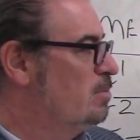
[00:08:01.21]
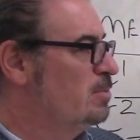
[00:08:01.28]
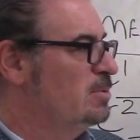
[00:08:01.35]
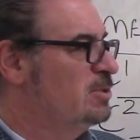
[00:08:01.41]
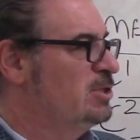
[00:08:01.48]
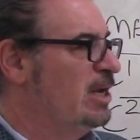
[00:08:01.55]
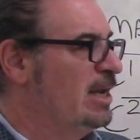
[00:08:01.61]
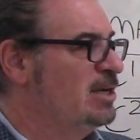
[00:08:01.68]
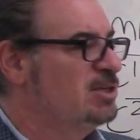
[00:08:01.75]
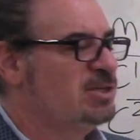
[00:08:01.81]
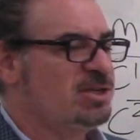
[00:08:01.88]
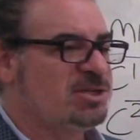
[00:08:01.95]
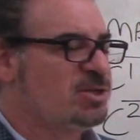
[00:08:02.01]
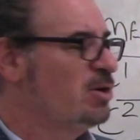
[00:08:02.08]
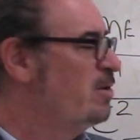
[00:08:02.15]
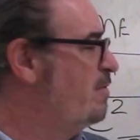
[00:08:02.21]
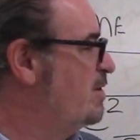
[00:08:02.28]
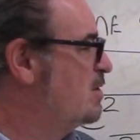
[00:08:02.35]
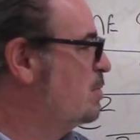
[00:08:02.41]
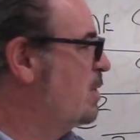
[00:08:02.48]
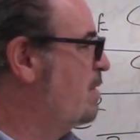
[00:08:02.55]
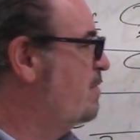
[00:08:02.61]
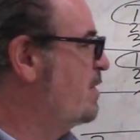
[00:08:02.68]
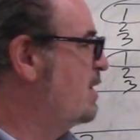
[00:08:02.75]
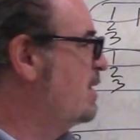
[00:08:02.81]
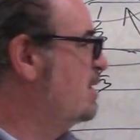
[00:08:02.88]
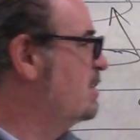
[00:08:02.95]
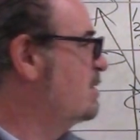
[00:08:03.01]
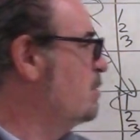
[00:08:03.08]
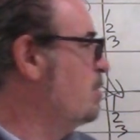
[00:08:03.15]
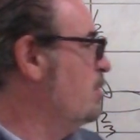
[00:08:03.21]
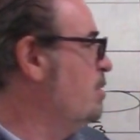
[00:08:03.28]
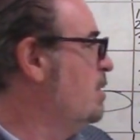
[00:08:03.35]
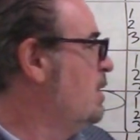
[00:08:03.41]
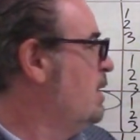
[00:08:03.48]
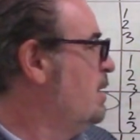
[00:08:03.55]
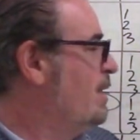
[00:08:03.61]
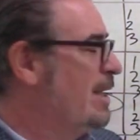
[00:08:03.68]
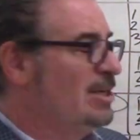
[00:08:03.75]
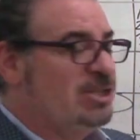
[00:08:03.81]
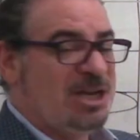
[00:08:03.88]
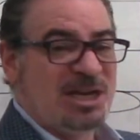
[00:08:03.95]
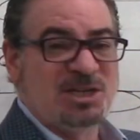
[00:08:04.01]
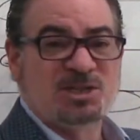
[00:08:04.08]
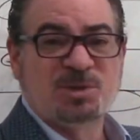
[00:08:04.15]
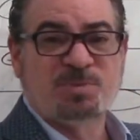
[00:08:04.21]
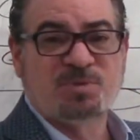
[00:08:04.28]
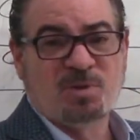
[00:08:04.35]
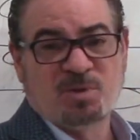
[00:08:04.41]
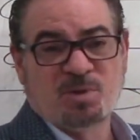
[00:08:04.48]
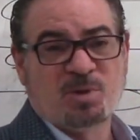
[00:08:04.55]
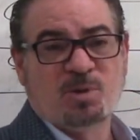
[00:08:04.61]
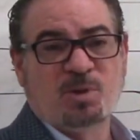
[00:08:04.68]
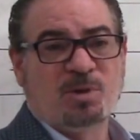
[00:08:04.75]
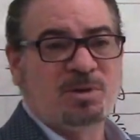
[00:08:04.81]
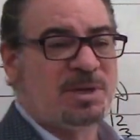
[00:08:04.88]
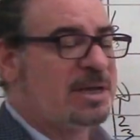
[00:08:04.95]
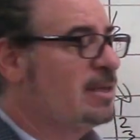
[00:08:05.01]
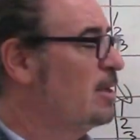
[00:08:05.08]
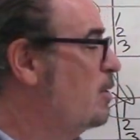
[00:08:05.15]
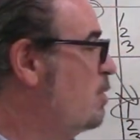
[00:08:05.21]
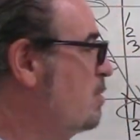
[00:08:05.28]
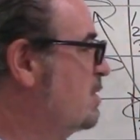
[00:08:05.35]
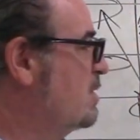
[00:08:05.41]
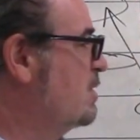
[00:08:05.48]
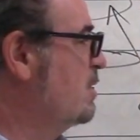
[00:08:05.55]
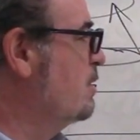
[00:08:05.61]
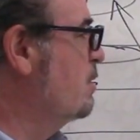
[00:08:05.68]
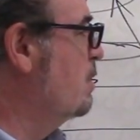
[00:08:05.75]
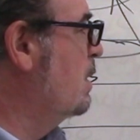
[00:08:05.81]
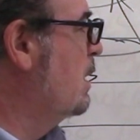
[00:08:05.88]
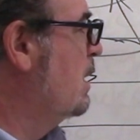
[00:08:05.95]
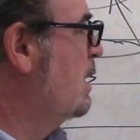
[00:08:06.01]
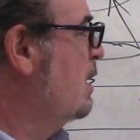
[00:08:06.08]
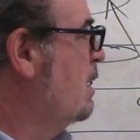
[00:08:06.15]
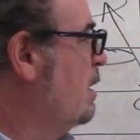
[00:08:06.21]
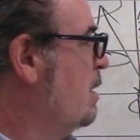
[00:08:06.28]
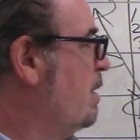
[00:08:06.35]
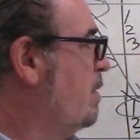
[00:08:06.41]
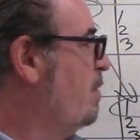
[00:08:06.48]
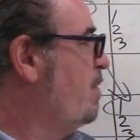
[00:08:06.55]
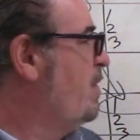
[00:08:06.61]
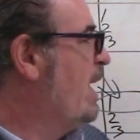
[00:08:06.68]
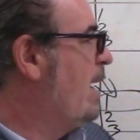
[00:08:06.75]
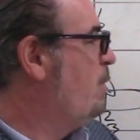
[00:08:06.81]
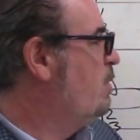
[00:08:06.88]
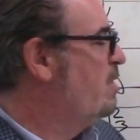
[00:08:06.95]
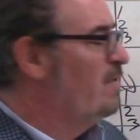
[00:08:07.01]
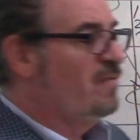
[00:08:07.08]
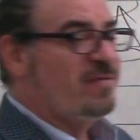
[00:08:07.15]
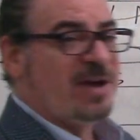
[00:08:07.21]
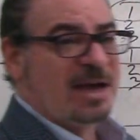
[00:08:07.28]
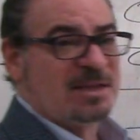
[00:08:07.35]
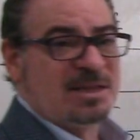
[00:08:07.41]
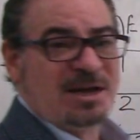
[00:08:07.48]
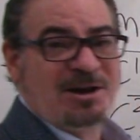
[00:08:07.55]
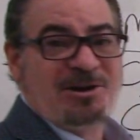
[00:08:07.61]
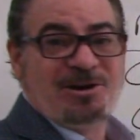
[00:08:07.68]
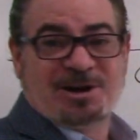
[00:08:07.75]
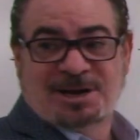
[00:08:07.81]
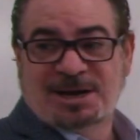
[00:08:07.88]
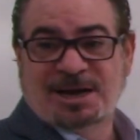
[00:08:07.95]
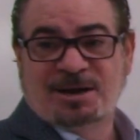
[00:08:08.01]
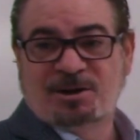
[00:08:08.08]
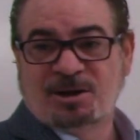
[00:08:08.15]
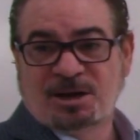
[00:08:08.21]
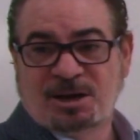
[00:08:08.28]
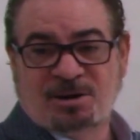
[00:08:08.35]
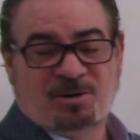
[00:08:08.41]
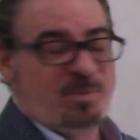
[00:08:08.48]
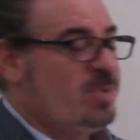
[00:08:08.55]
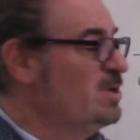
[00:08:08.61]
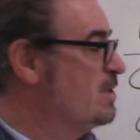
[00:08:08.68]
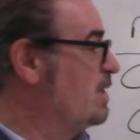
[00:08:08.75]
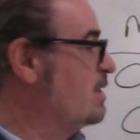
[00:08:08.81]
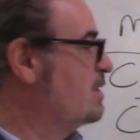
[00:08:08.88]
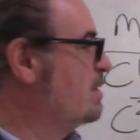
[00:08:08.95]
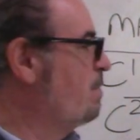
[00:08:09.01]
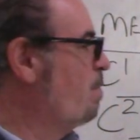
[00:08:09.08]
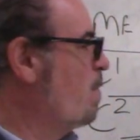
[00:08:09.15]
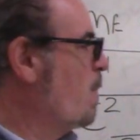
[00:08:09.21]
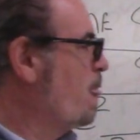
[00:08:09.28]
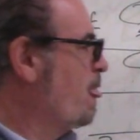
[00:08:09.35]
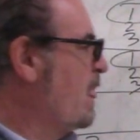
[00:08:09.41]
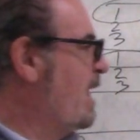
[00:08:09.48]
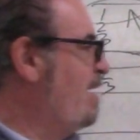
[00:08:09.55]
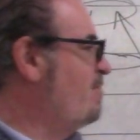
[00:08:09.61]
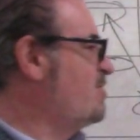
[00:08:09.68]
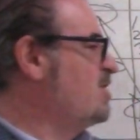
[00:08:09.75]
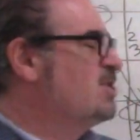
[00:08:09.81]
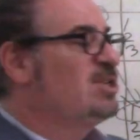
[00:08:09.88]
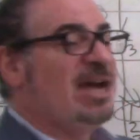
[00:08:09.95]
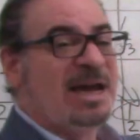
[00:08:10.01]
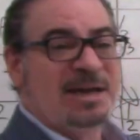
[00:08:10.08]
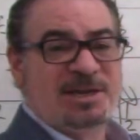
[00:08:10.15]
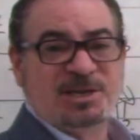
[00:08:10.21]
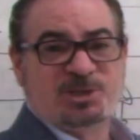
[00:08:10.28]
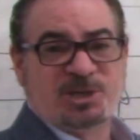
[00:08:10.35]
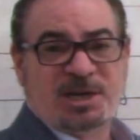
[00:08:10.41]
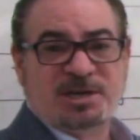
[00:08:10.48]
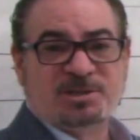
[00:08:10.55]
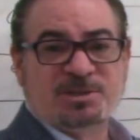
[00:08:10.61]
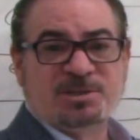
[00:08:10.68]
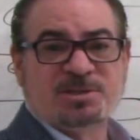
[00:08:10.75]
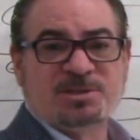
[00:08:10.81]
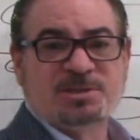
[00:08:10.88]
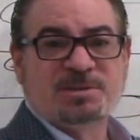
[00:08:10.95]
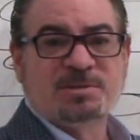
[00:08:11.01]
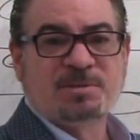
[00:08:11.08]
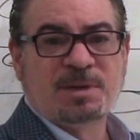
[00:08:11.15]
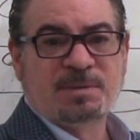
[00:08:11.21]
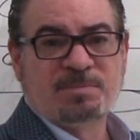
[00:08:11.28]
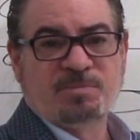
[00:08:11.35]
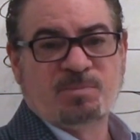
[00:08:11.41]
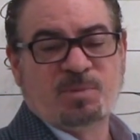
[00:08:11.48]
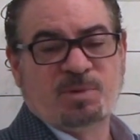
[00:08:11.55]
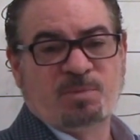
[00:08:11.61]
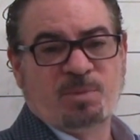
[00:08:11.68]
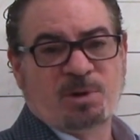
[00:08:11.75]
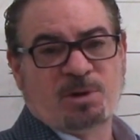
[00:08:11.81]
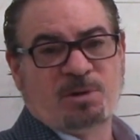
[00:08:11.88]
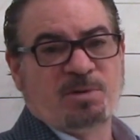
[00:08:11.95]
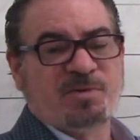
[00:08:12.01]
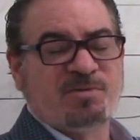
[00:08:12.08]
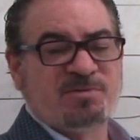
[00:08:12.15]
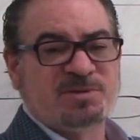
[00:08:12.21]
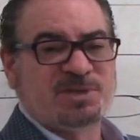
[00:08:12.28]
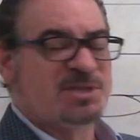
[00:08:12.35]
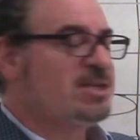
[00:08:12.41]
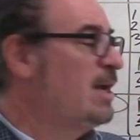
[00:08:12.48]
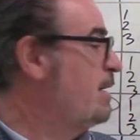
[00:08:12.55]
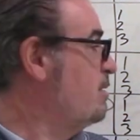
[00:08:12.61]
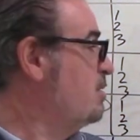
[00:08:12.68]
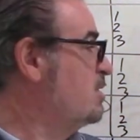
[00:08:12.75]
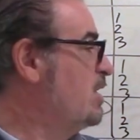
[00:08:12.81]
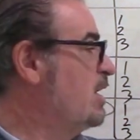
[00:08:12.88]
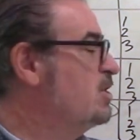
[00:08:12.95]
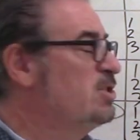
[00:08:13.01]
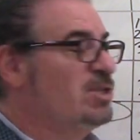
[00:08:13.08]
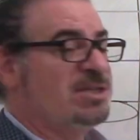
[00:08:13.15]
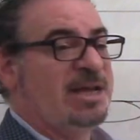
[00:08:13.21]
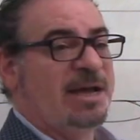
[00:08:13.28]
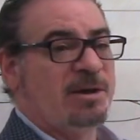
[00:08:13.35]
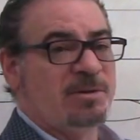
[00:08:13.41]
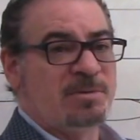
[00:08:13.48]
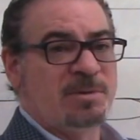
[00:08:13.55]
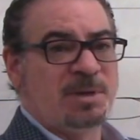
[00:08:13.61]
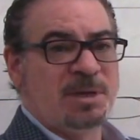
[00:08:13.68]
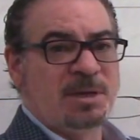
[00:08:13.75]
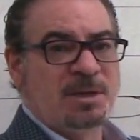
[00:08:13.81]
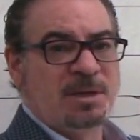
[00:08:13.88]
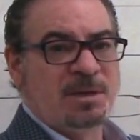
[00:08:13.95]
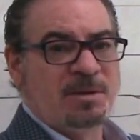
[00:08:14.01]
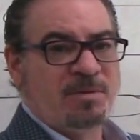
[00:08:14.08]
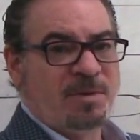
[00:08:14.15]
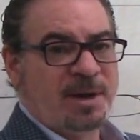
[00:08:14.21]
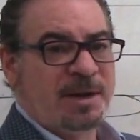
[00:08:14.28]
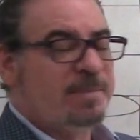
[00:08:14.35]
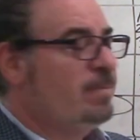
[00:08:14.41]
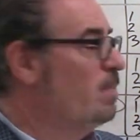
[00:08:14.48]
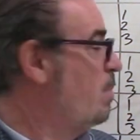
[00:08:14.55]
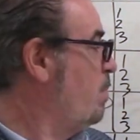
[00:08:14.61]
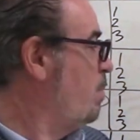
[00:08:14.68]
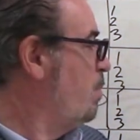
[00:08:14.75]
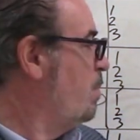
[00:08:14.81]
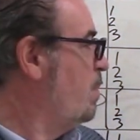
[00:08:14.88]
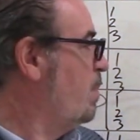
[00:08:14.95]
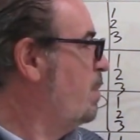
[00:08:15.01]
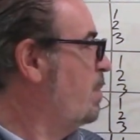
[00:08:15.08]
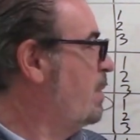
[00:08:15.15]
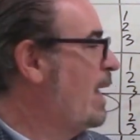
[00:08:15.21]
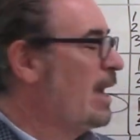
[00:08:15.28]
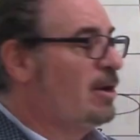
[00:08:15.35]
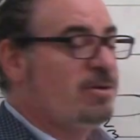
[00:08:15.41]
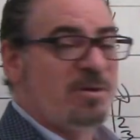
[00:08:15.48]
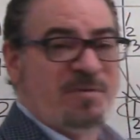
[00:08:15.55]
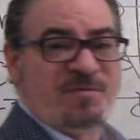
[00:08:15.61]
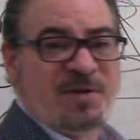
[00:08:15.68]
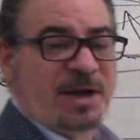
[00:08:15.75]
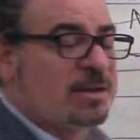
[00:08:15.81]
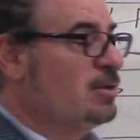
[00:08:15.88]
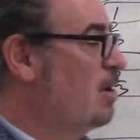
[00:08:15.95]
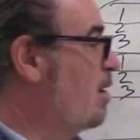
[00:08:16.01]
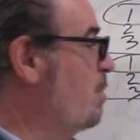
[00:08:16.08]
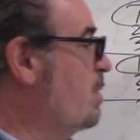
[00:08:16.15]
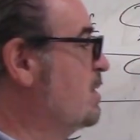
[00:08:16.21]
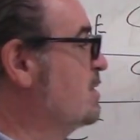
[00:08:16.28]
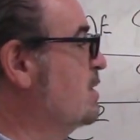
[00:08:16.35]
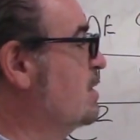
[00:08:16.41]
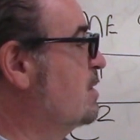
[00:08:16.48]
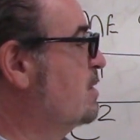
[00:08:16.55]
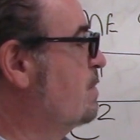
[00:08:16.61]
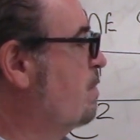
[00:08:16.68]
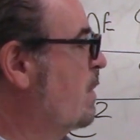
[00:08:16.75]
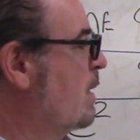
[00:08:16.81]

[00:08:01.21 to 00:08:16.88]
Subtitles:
change the service, whatever it is, or they change the protocol like they always do, that would affect our business. If society changes, we're going through societal changes now, right? That could affect our business.